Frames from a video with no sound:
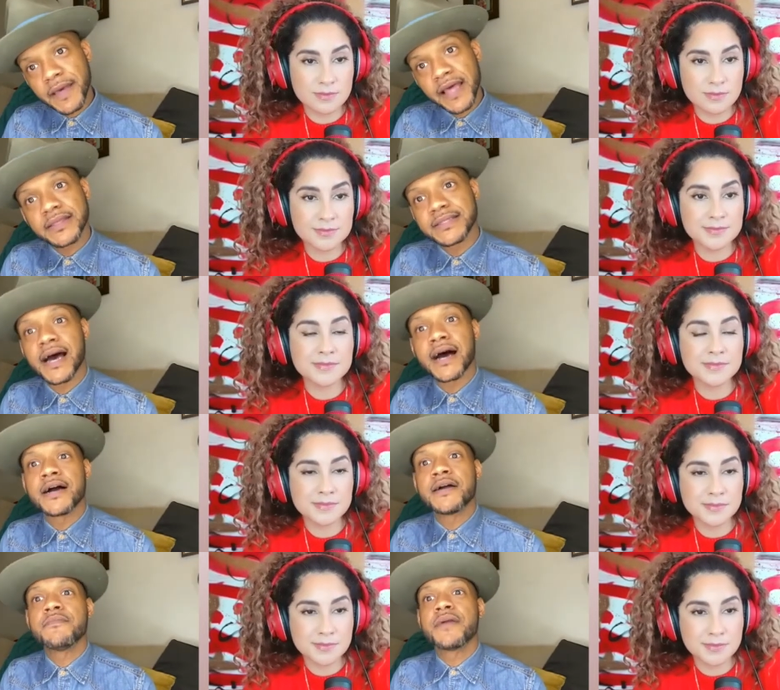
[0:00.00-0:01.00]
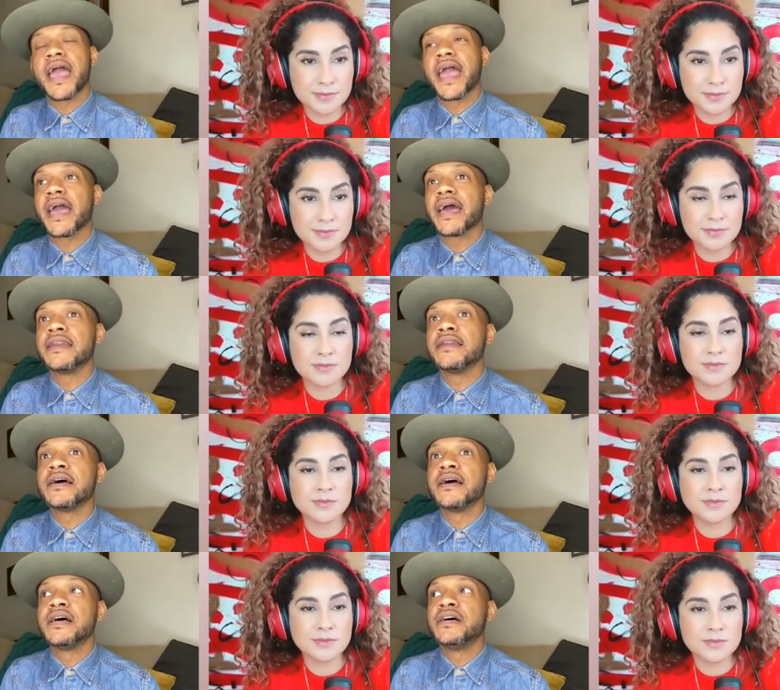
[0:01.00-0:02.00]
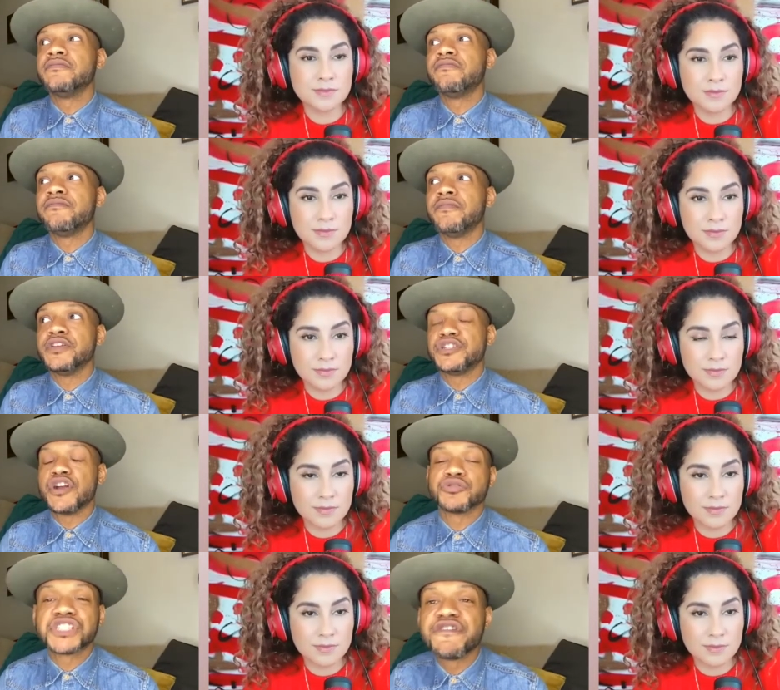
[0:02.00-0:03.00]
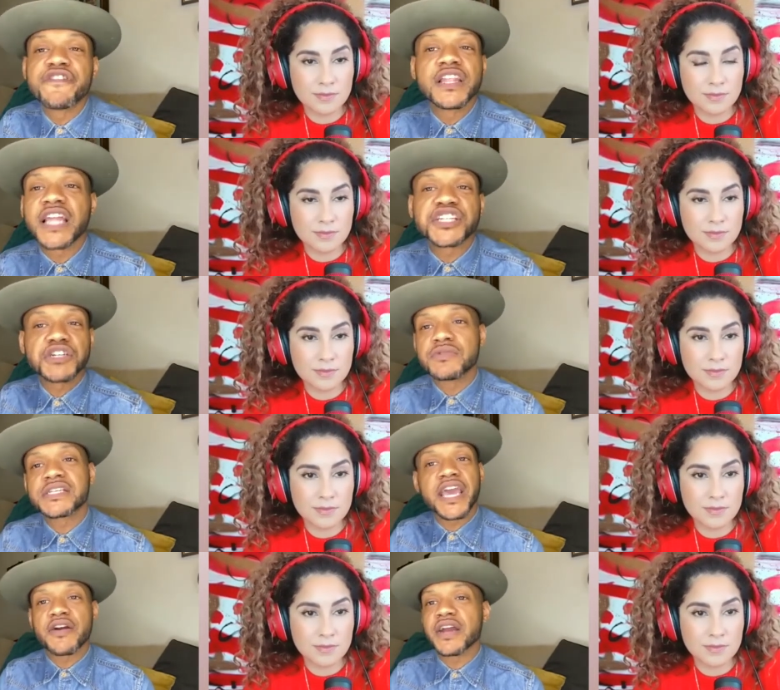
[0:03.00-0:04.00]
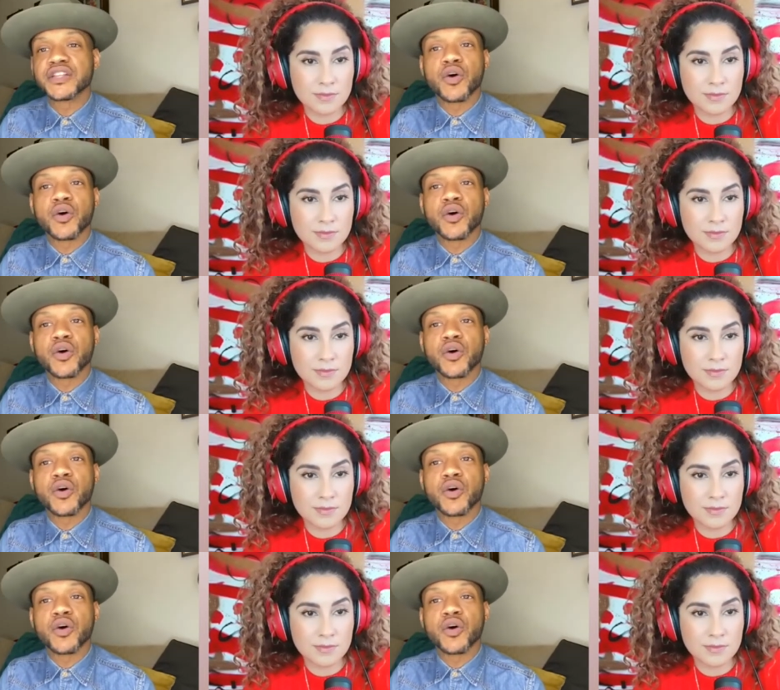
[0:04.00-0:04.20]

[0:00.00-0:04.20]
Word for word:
Speaker 1: at the mm-hmm. time and you know she feeling like she was carrying the